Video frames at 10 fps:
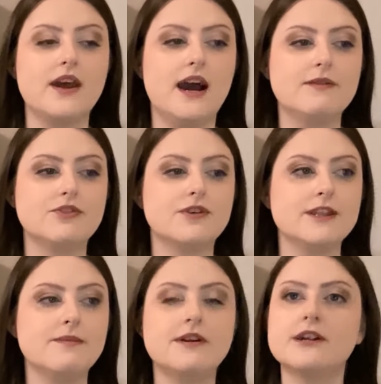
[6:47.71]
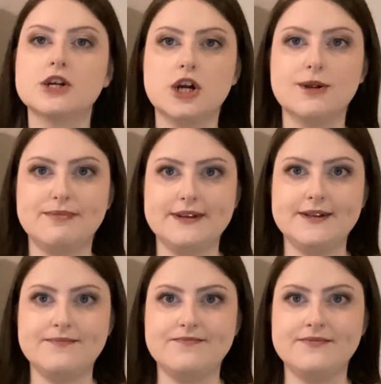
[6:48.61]
I would try them on a
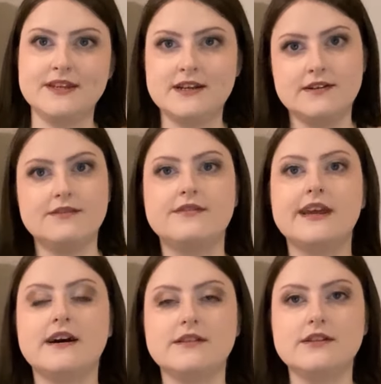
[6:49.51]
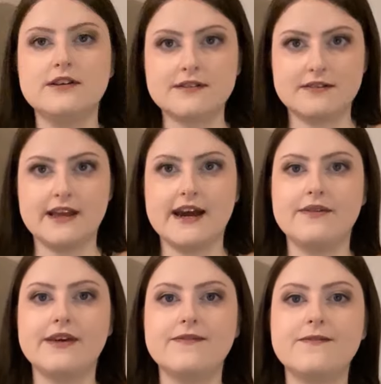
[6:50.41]
carpet, see how they look, see how
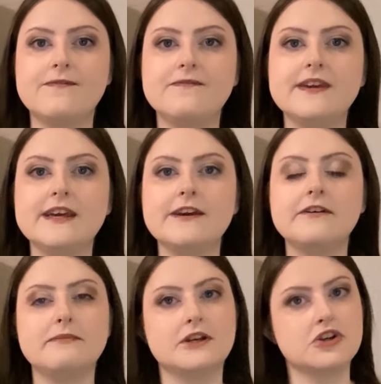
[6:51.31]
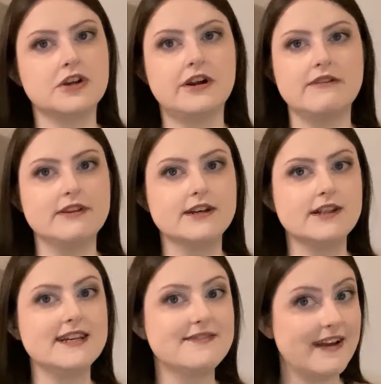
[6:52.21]
they feel, make sure you don't have any
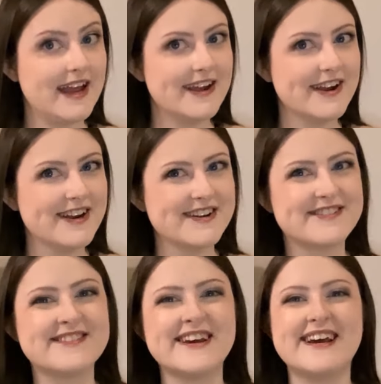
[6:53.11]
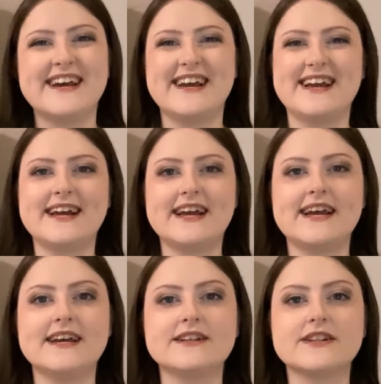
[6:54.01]
cliffhangers.
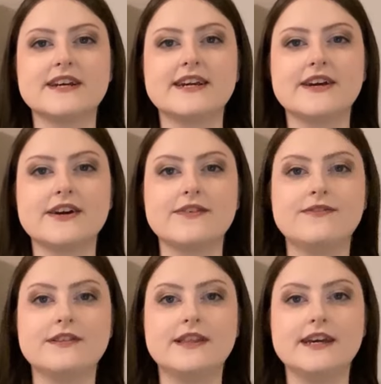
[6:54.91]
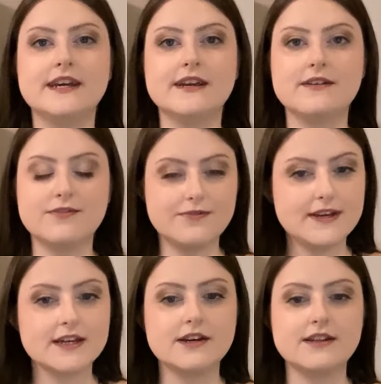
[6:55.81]
And if they
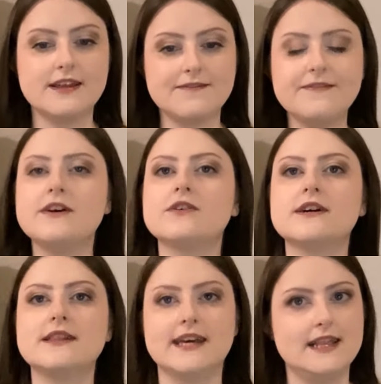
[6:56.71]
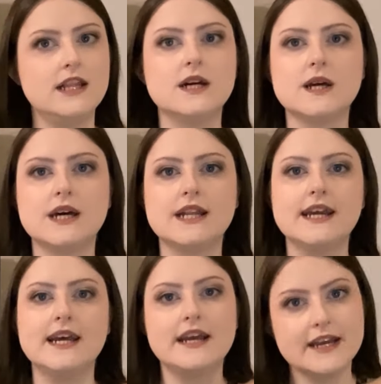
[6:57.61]
fit good, they feel good, they look good,
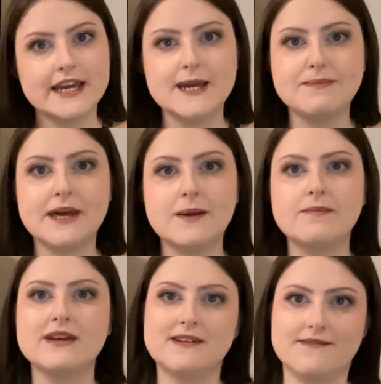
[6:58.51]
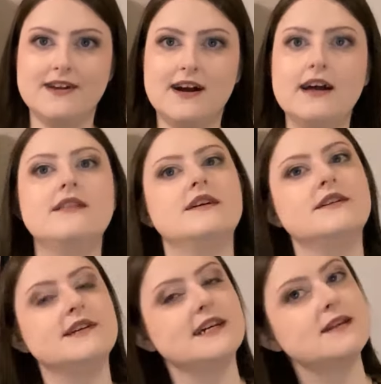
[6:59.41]
keep them. If not,
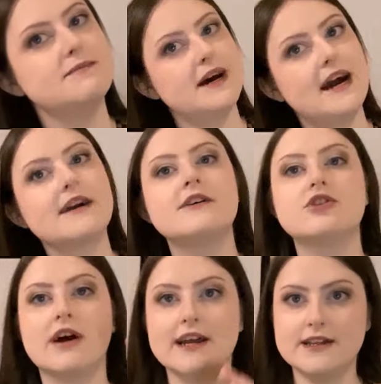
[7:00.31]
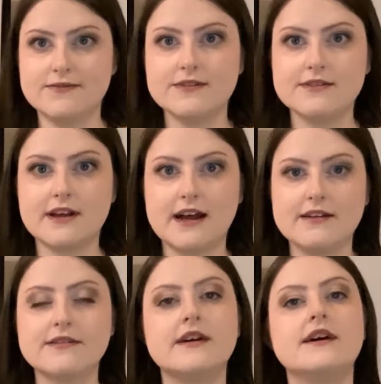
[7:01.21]
then take back, try a different
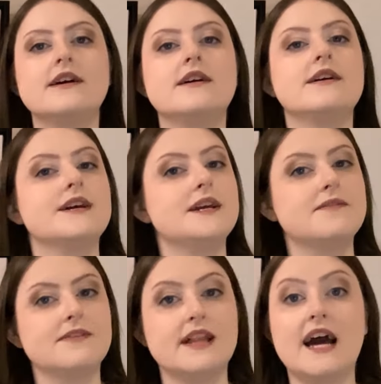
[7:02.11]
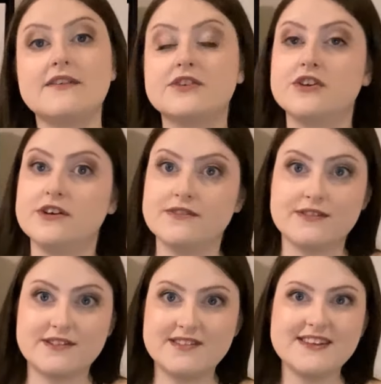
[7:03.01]
size. If at last you don't
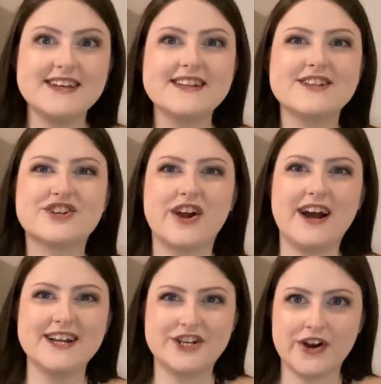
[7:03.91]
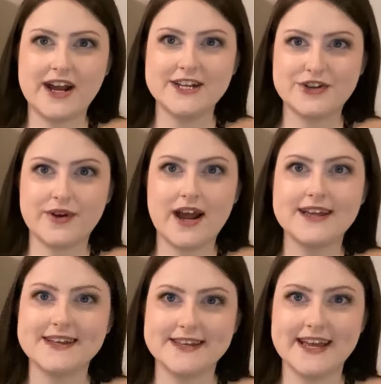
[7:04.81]
succeed, try
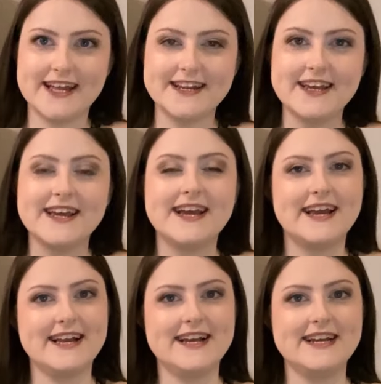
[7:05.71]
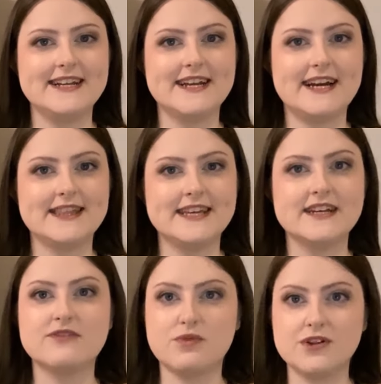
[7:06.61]
again. And I
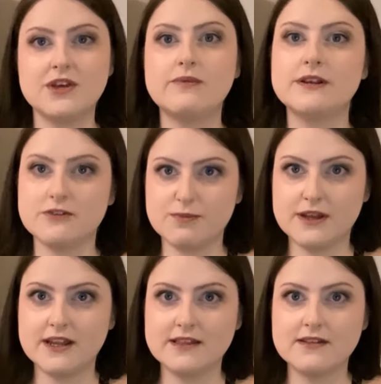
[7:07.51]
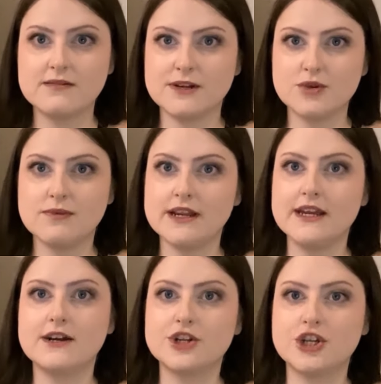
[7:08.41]
think it's worth it when you're spending this much
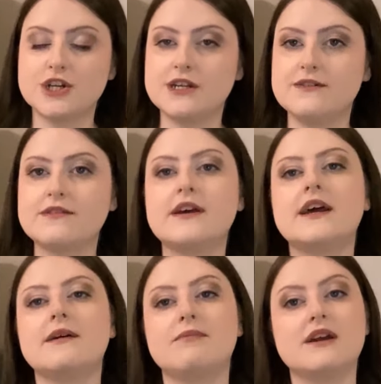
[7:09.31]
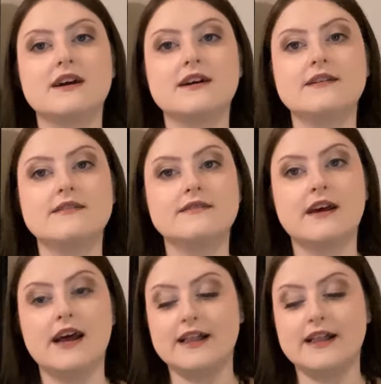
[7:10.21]
money on shoes because